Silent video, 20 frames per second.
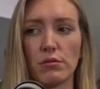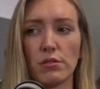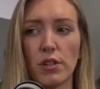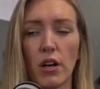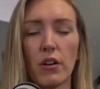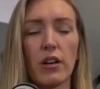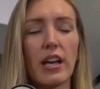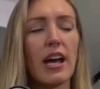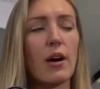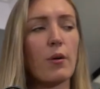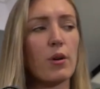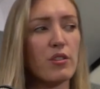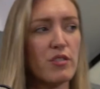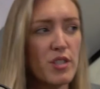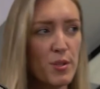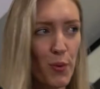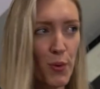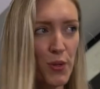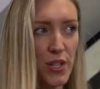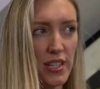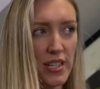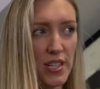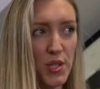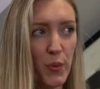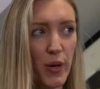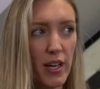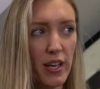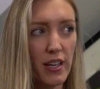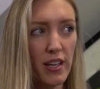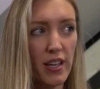okay, I want to respond in this
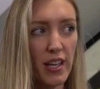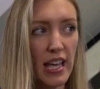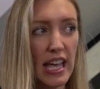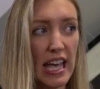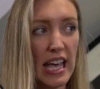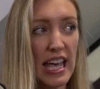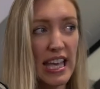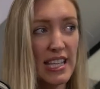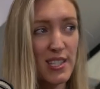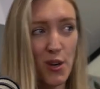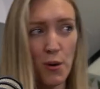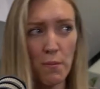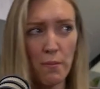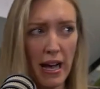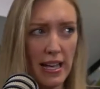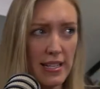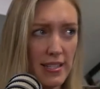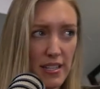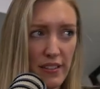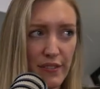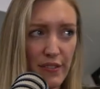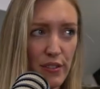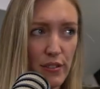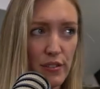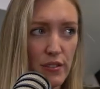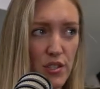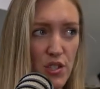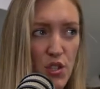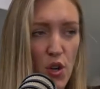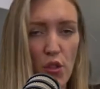way Sure. It's not massive.
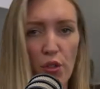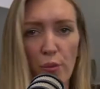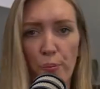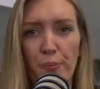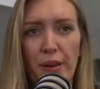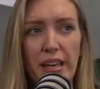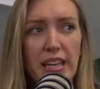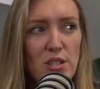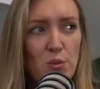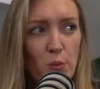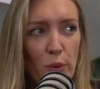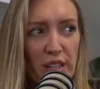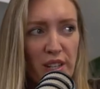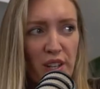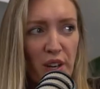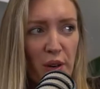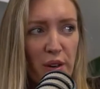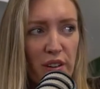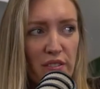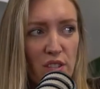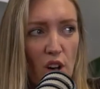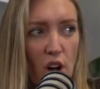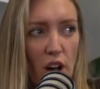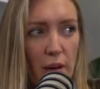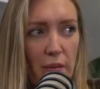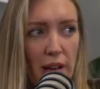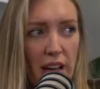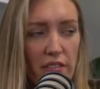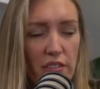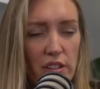It's not the biggest window of time
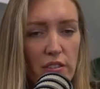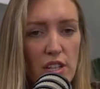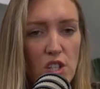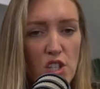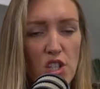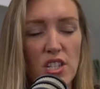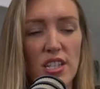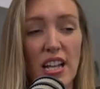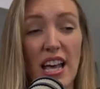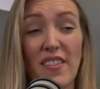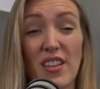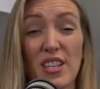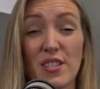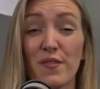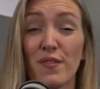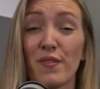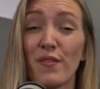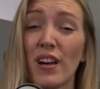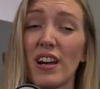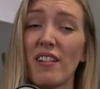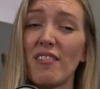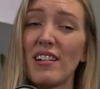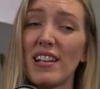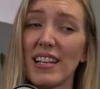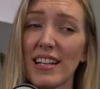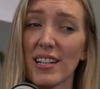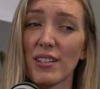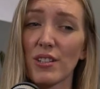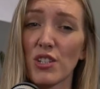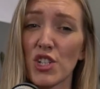ever. It's just like this very
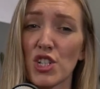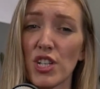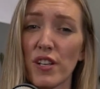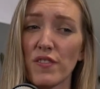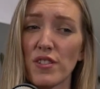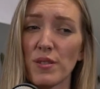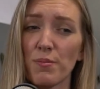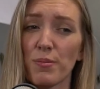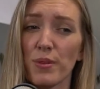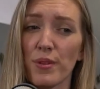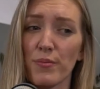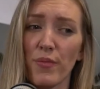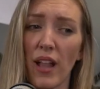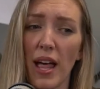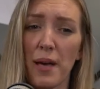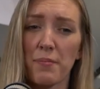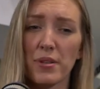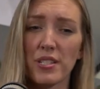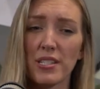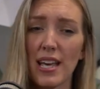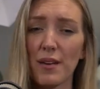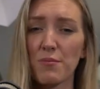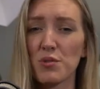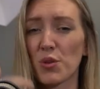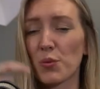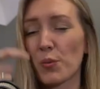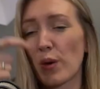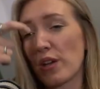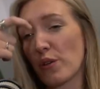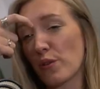little shift in like perception
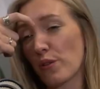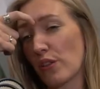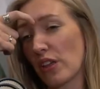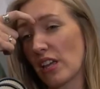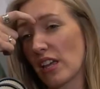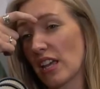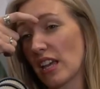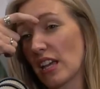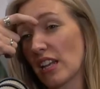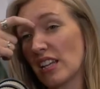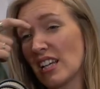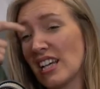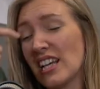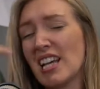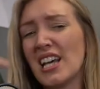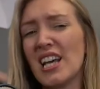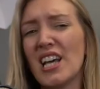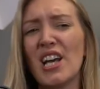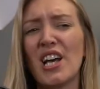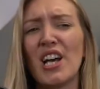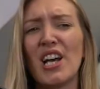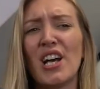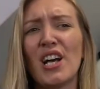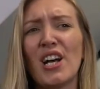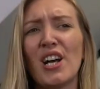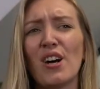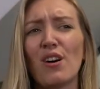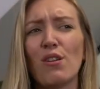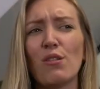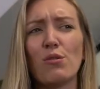where you're thinking,
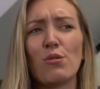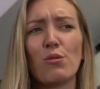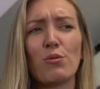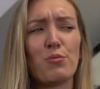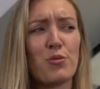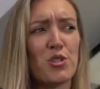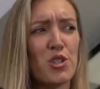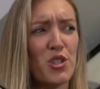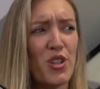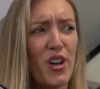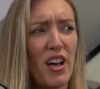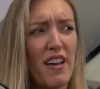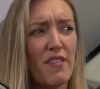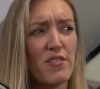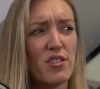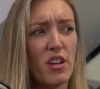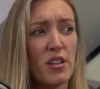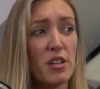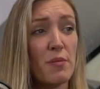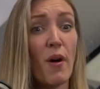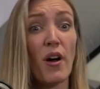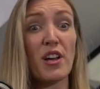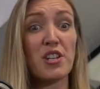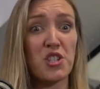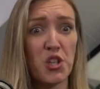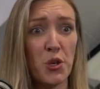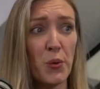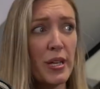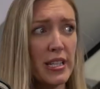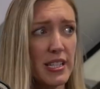should I have done? You might
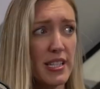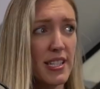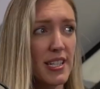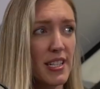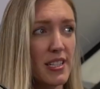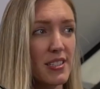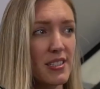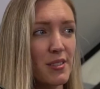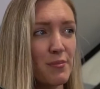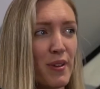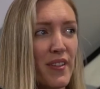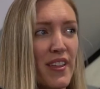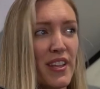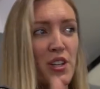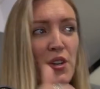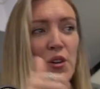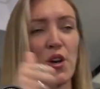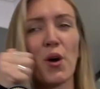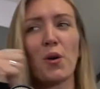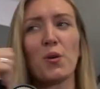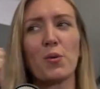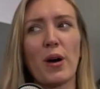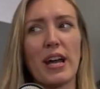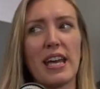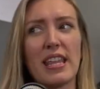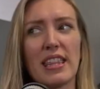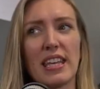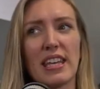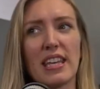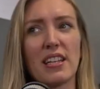do it still, but then you go away
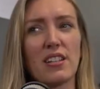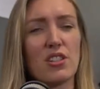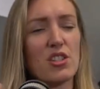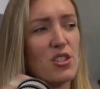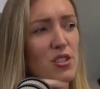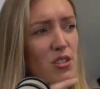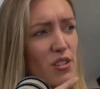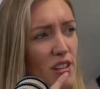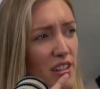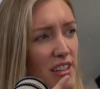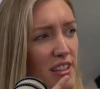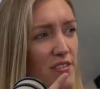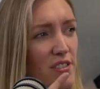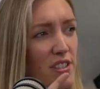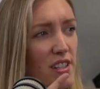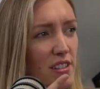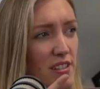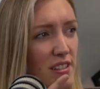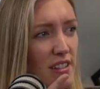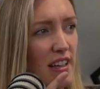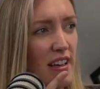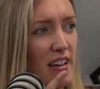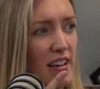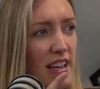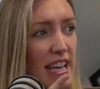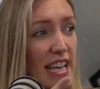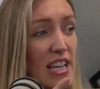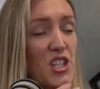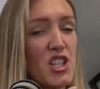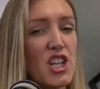thinking, should I have done that?
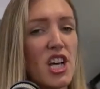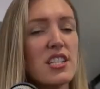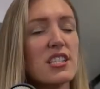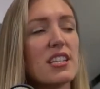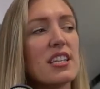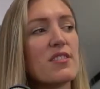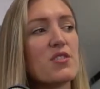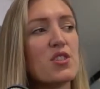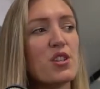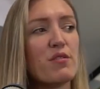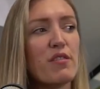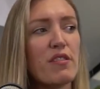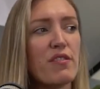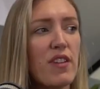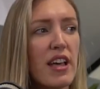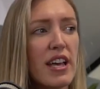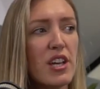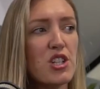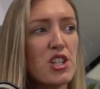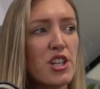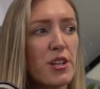It sounds, just sounds to me like reflection. it creates a